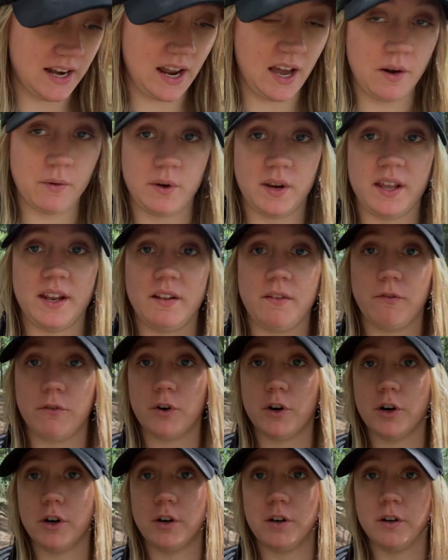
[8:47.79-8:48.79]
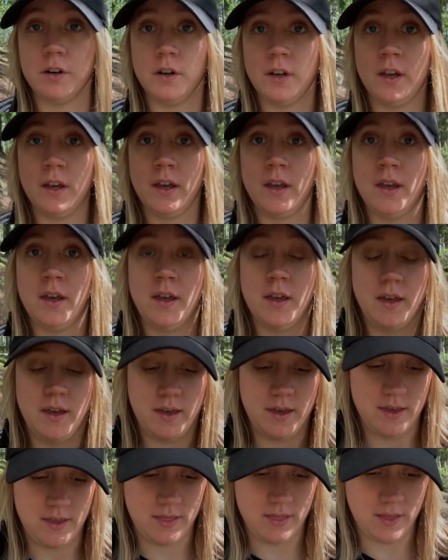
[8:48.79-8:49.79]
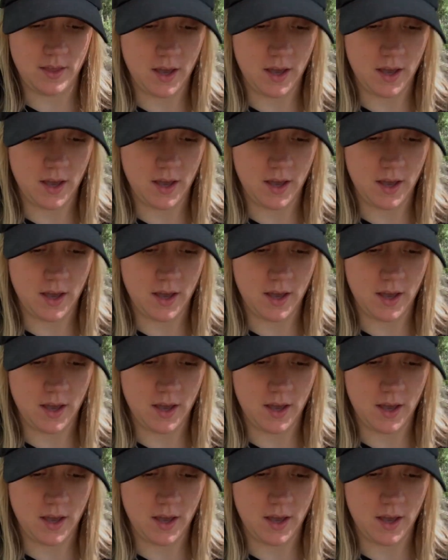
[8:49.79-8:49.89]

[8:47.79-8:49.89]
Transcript: how it ended for her, and